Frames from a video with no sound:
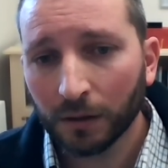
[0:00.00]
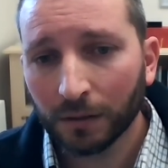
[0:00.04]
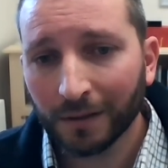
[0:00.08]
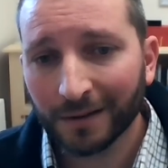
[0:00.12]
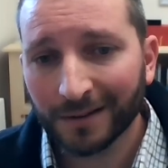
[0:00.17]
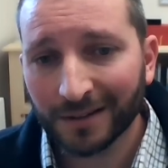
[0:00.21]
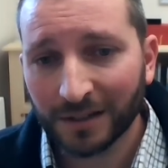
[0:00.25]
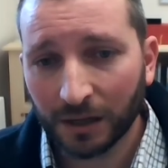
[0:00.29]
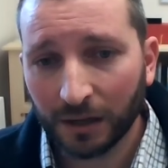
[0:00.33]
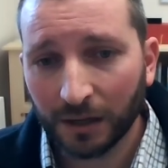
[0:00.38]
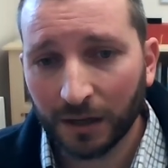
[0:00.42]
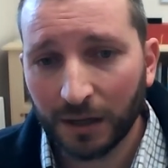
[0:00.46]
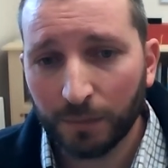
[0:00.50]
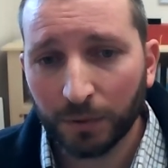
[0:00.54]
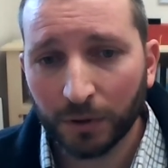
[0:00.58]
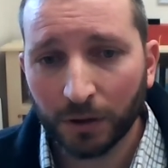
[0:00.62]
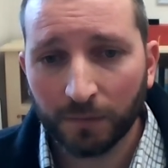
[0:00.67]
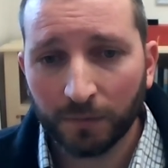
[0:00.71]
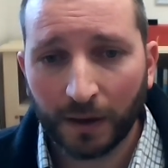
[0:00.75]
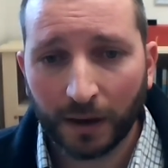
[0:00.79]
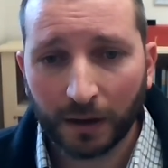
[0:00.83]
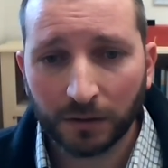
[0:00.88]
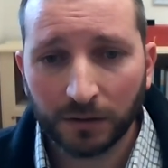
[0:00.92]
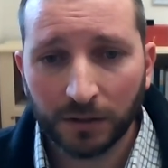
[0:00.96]
the type
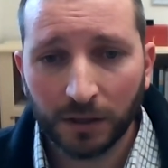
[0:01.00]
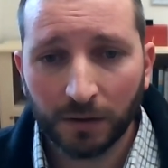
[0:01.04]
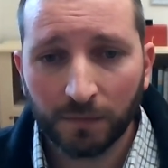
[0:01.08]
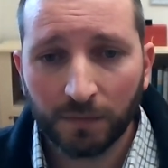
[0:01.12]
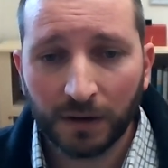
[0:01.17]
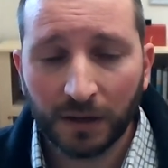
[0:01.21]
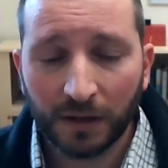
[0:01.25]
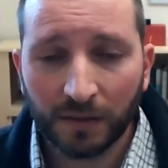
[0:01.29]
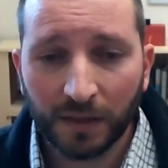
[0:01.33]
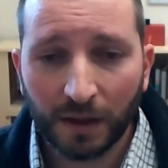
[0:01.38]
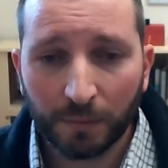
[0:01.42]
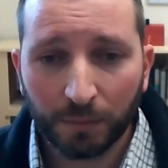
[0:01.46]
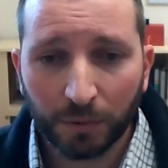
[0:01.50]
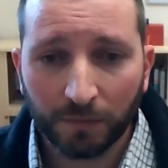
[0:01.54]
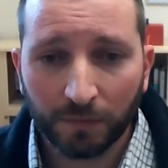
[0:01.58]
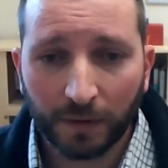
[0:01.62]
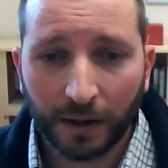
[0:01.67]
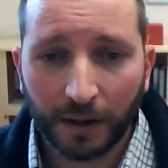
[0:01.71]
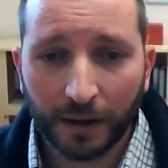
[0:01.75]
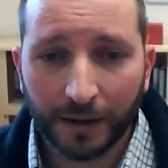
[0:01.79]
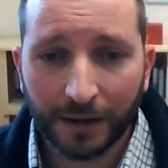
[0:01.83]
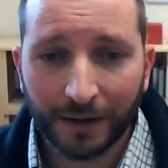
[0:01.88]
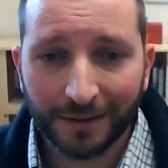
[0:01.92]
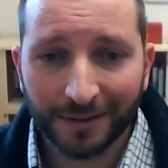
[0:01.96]
of activity that
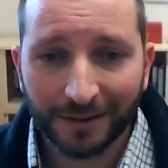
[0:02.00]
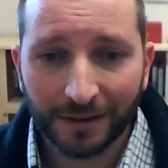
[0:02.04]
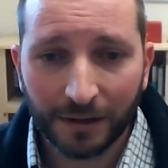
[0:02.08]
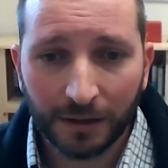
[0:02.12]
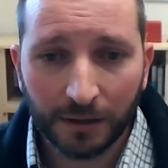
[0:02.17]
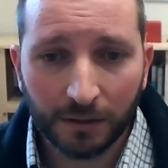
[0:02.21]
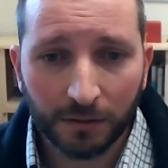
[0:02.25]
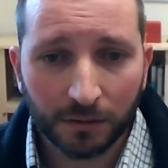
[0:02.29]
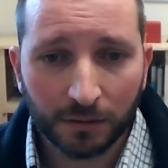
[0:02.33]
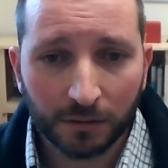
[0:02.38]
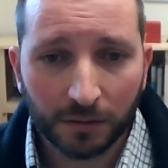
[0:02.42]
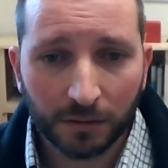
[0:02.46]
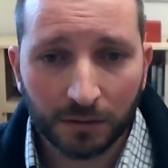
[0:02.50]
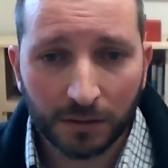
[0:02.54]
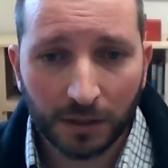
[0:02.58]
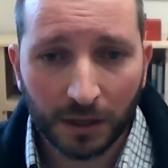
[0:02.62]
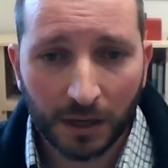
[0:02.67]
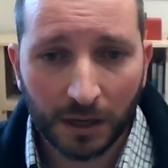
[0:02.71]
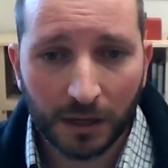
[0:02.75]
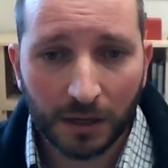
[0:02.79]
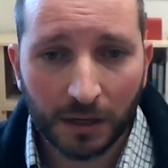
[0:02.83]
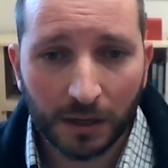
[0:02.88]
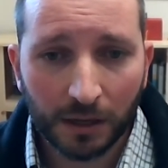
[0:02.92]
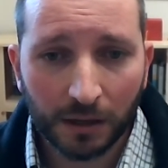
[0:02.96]
provides an
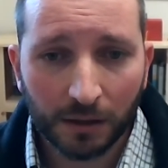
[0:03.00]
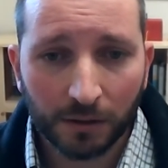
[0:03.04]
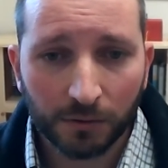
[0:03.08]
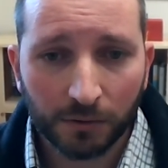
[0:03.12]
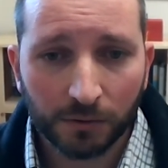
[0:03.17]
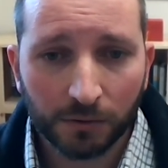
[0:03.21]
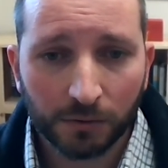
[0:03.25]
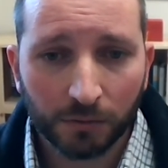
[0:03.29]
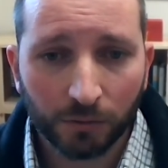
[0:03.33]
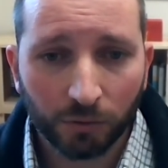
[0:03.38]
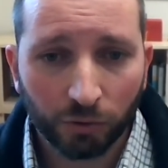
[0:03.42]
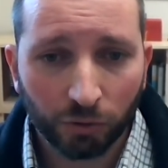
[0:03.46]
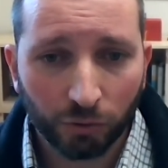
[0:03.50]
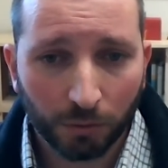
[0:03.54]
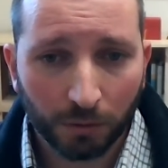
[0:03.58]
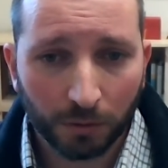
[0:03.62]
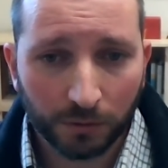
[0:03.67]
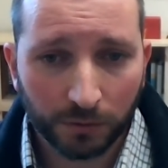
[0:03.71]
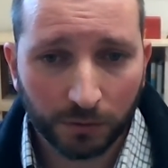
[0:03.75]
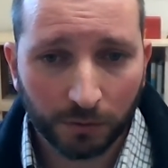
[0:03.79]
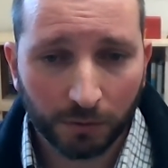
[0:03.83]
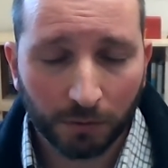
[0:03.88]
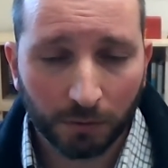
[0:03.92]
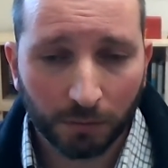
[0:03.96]
instantaneous
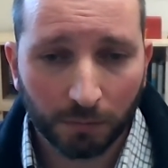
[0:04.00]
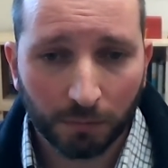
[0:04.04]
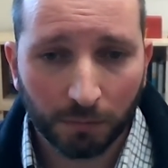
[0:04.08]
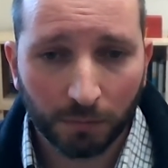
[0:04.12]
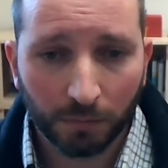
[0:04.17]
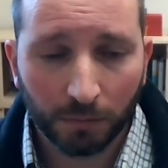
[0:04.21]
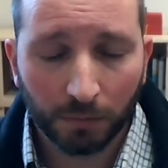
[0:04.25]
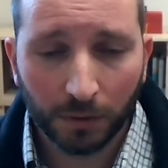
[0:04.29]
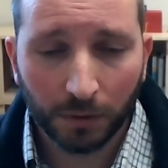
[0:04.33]
short-term